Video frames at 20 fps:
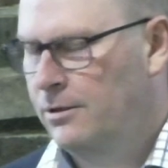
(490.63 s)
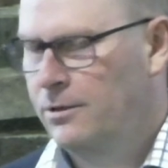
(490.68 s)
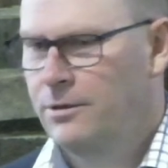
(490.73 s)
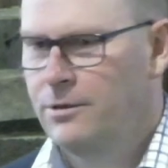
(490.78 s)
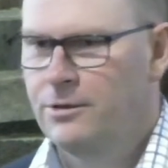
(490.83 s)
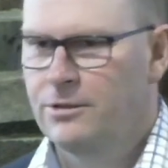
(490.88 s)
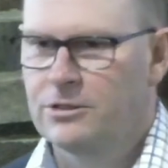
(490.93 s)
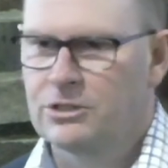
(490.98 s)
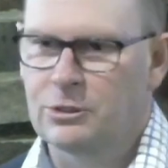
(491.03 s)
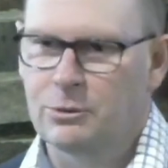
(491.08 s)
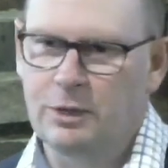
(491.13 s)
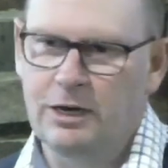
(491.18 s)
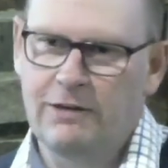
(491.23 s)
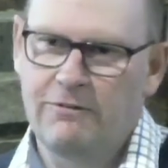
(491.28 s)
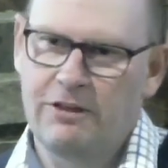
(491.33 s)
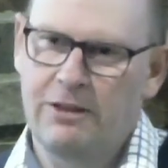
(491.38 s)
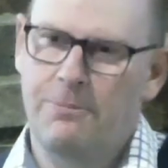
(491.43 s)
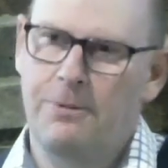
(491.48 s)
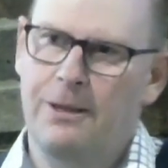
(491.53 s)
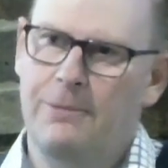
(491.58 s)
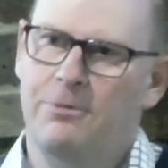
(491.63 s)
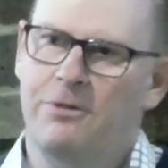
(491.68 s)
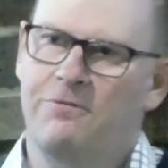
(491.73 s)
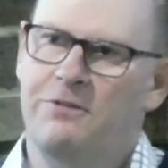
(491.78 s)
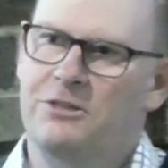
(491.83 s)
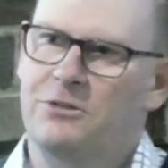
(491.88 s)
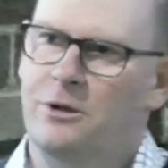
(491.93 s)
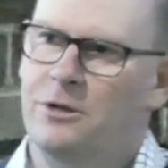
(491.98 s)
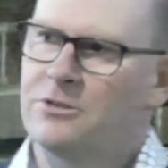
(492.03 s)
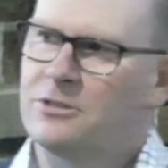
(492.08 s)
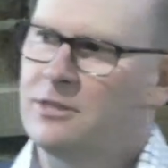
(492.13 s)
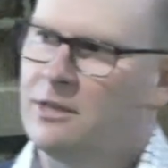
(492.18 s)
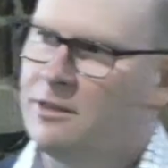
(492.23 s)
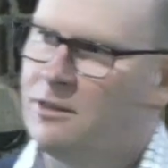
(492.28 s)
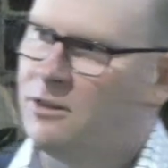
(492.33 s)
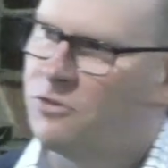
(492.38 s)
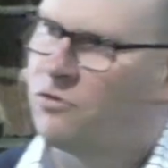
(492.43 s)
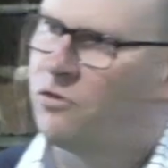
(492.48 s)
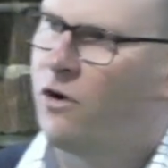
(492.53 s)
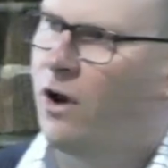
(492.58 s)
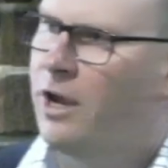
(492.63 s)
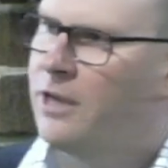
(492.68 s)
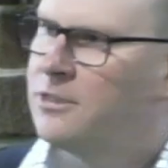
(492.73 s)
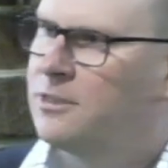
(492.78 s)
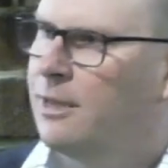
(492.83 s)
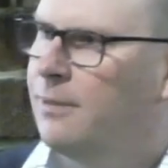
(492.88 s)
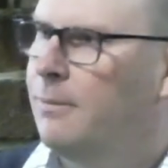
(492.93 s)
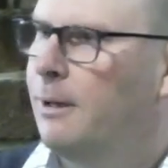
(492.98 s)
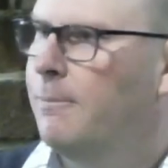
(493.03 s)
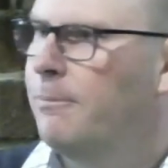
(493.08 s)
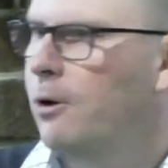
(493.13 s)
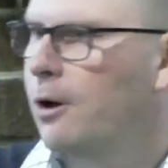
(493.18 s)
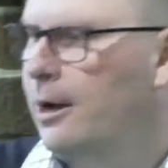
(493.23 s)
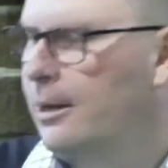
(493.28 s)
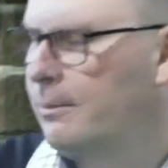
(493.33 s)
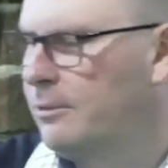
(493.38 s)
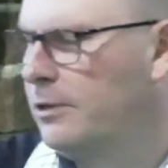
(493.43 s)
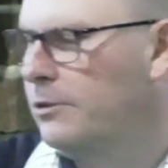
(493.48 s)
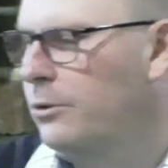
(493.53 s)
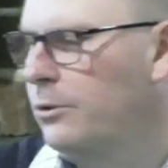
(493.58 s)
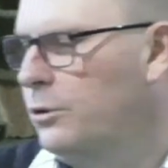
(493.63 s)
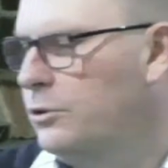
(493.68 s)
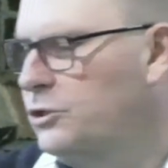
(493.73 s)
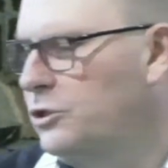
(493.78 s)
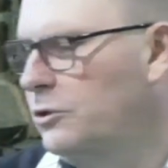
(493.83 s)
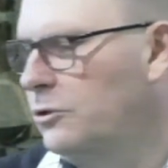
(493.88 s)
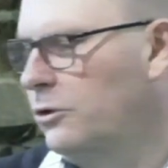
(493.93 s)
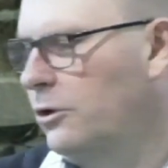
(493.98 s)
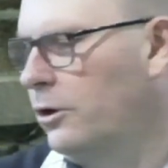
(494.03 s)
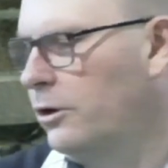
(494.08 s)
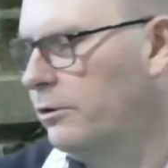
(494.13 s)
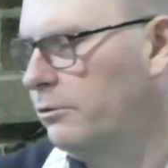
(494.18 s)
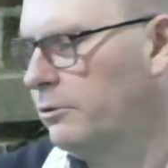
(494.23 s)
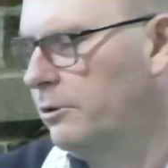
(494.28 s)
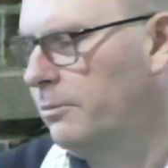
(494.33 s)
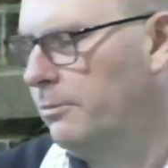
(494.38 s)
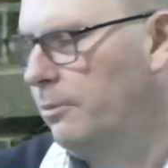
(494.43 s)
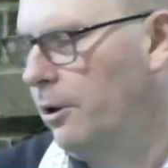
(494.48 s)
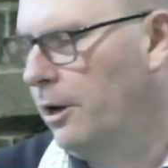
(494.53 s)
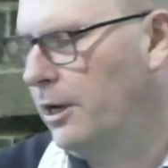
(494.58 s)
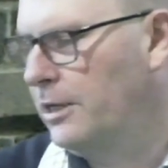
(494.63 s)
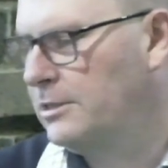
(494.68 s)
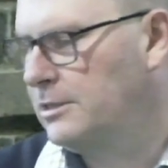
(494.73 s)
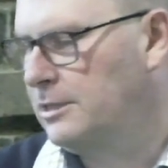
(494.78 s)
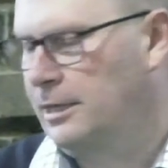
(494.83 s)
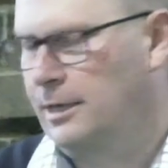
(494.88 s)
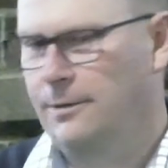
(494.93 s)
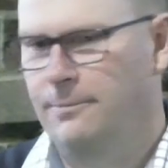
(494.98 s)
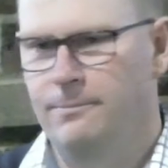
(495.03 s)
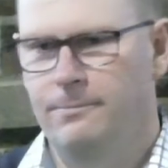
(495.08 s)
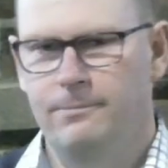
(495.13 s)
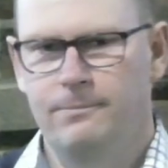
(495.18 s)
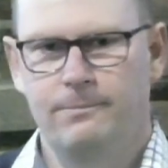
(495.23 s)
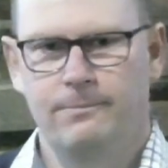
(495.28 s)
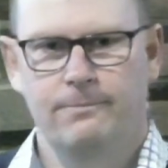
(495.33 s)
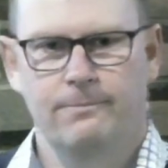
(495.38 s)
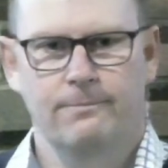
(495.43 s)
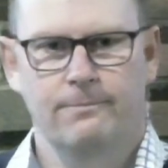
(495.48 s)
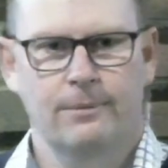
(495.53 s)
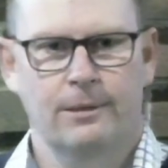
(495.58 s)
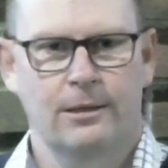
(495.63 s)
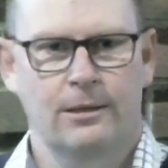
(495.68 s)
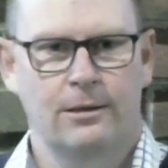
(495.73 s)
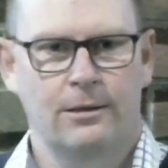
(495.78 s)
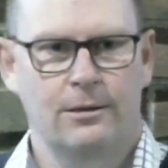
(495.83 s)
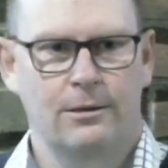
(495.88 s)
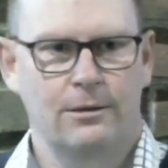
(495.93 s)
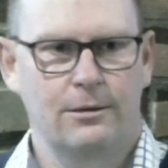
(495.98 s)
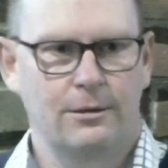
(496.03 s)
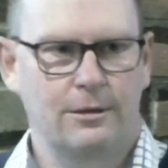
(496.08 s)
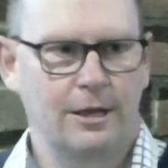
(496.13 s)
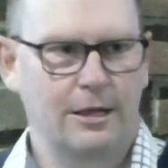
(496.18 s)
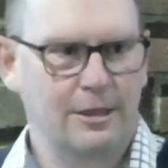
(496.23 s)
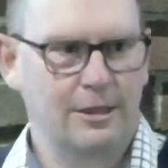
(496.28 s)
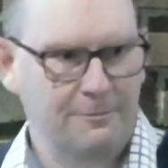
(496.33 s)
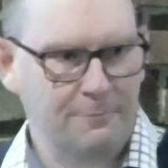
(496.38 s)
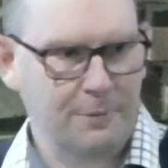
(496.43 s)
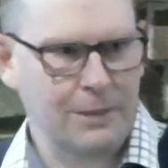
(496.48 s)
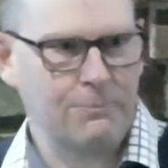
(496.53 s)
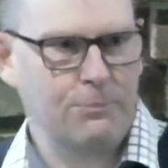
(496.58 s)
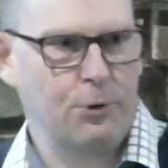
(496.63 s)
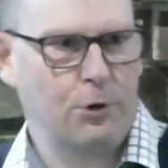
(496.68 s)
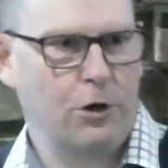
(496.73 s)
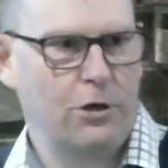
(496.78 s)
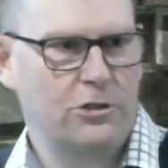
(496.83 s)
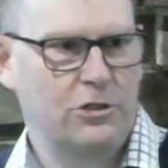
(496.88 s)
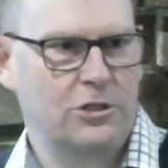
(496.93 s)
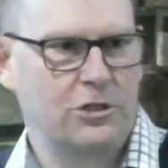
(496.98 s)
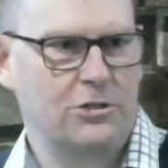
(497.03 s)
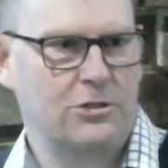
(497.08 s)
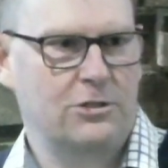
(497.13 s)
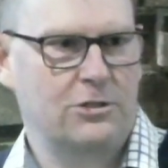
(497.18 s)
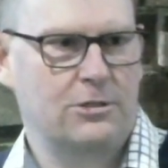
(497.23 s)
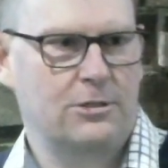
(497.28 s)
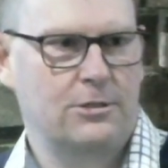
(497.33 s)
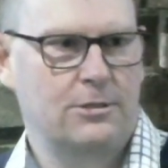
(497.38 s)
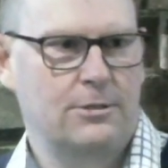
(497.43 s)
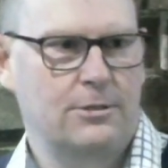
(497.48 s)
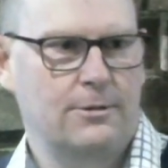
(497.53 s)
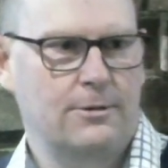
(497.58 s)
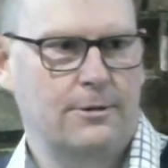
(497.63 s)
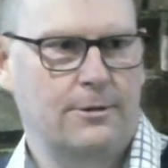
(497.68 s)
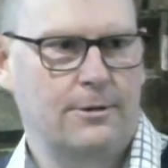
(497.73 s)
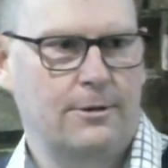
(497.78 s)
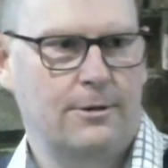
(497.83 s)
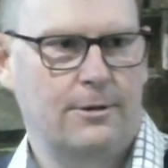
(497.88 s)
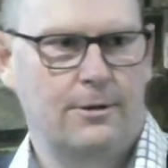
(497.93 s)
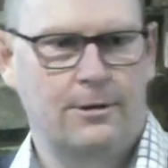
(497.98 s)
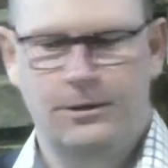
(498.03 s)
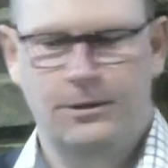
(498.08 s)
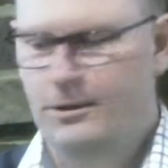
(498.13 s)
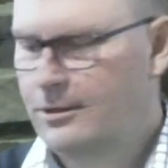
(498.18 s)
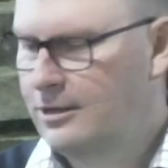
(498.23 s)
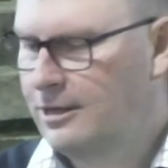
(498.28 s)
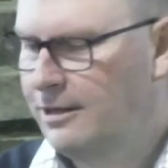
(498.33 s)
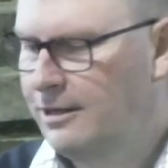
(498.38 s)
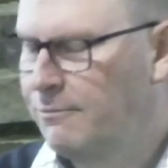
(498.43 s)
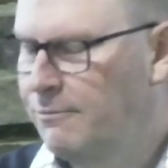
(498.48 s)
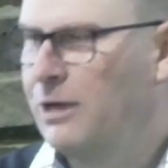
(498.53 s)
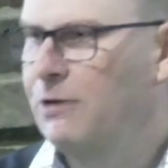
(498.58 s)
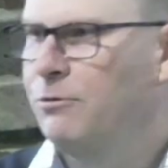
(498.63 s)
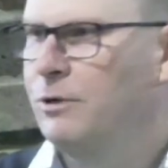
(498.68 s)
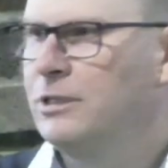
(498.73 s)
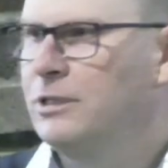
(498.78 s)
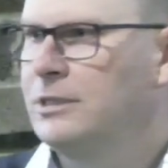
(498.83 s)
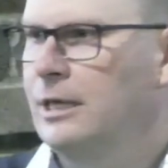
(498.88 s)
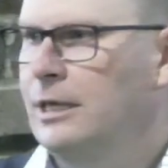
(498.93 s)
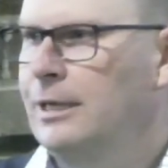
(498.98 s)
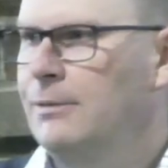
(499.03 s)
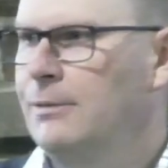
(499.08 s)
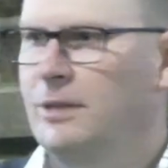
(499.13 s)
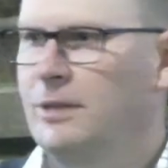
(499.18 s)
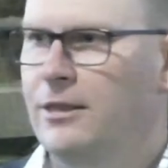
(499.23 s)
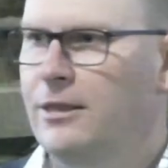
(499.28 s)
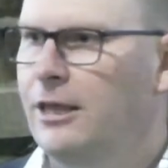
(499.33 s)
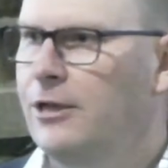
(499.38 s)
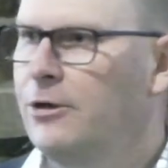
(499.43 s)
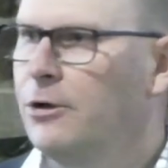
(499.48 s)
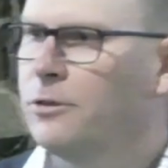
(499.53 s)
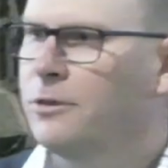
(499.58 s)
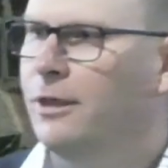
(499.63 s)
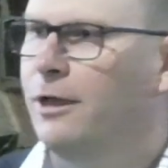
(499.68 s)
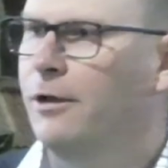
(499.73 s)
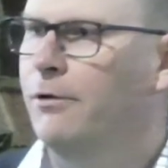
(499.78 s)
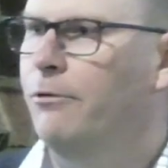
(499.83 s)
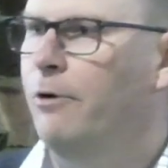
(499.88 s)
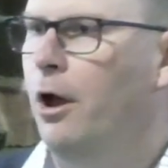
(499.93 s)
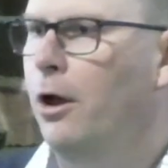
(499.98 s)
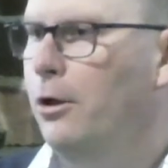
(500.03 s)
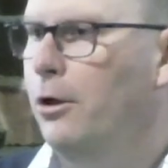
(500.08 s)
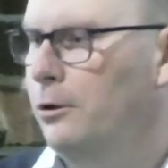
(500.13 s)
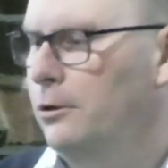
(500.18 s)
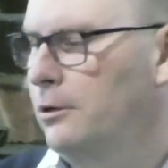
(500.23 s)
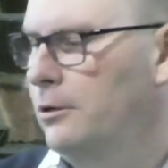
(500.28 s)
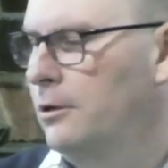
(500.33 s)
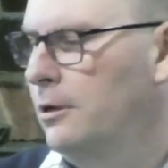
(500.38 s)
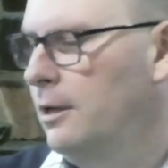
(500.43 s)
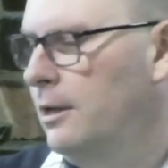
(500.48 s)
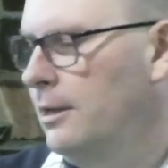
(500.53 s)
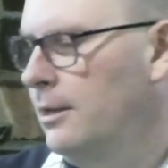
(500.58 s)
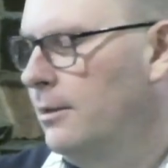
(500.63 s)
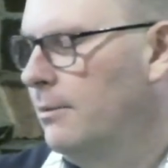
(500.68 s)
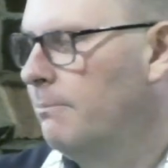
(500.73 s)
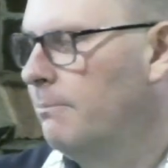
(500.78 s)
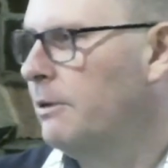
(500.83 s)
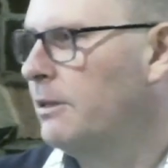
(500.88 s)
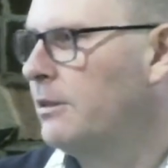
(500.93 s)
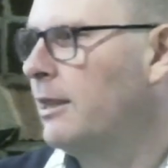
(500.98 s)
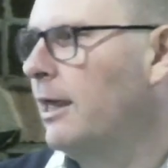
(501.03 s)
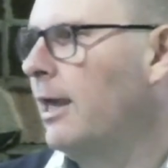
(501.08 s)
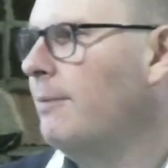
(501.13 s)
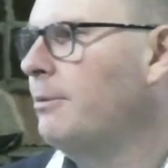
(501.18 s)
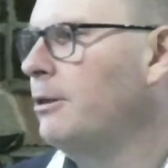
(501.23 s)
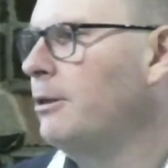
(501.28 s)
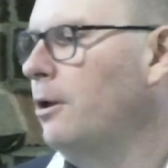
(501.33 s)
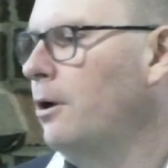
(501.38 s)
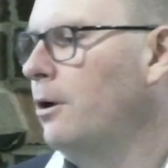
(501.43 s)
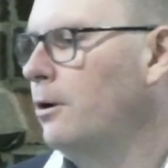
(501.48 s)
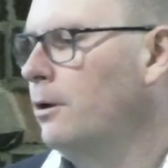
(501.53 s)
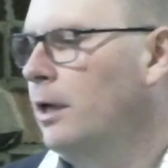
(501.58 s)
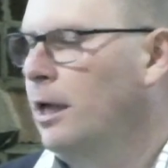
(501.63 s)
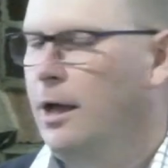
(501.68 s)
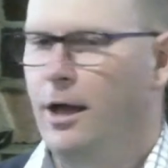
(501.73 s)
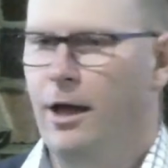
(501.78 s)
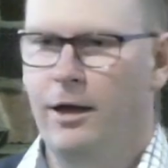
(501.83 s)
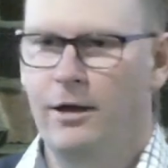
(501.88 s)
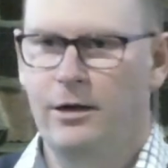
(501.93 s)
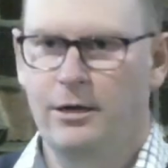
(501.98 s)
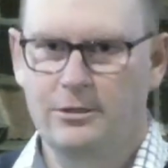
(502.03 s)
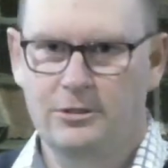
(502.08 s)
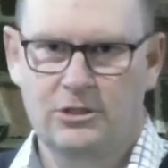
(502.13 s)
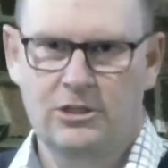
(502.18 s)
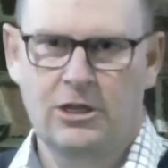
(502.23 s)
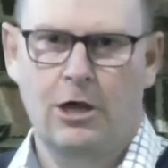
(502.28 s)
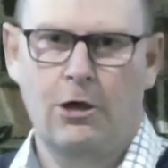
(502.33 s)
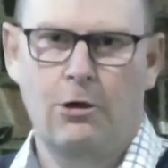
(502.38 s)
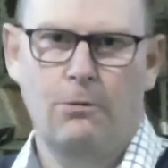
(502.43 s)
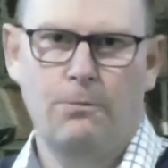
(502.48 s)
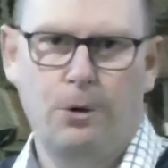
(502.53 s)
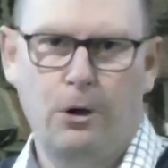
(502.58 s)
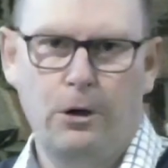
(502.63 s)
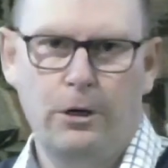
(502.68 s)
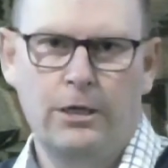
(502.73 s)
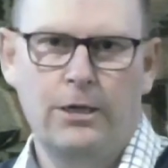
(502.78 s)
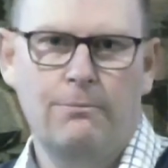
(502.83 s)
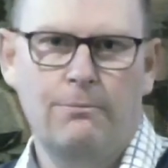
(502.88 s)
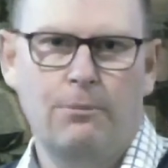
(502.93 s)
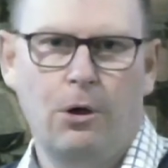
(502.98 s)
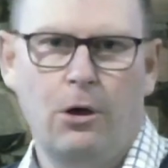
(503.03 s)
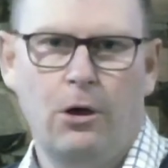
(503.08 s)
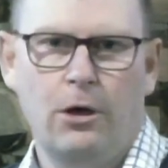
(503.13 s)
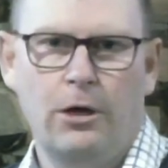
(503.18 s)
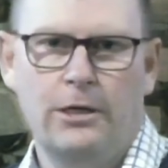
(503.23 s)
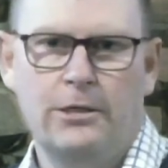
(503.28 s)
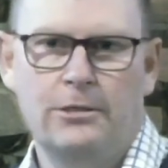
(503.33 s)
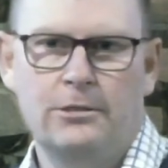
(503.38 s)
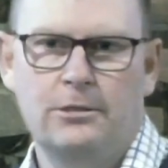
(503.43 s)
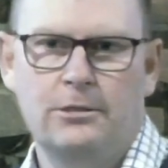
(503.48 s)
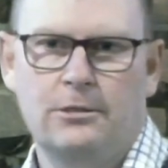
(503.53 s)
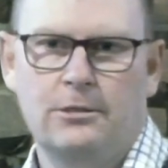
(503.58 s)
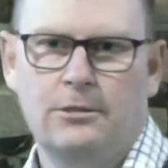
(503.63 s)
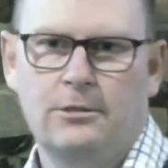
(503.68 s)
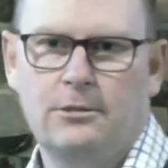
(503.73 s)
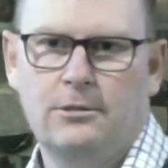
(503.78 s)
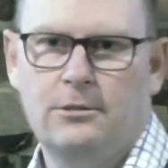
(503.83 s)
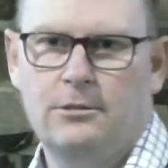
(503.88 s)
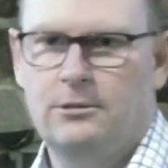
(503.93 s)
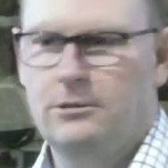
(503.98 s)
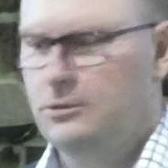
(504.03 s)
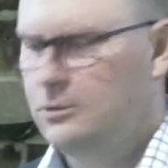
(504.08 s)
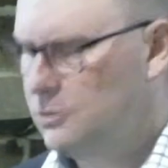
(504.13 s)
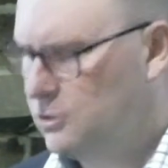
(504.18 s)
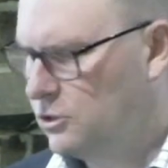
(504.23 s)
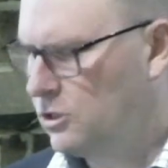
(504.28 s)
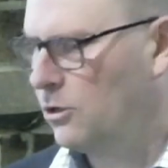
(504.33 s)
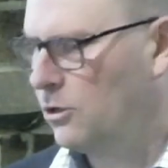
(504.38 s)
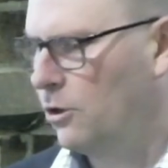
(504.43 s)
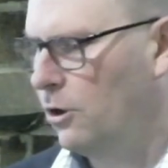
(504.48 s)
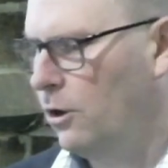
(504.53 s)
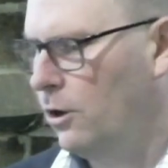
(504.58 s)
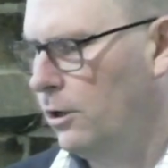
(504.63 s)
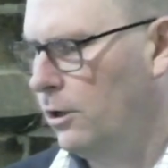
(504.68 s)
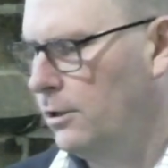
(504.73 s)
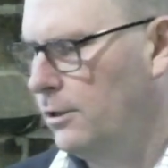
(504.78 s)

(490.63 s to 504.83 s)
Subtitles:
So whenever the people of Israel see this phrase come up, "I am the Lord your God," it reminds them that they've been purchased, they've been redeemed, that they're not their own, but they belong heart and soul, body and mind, to God.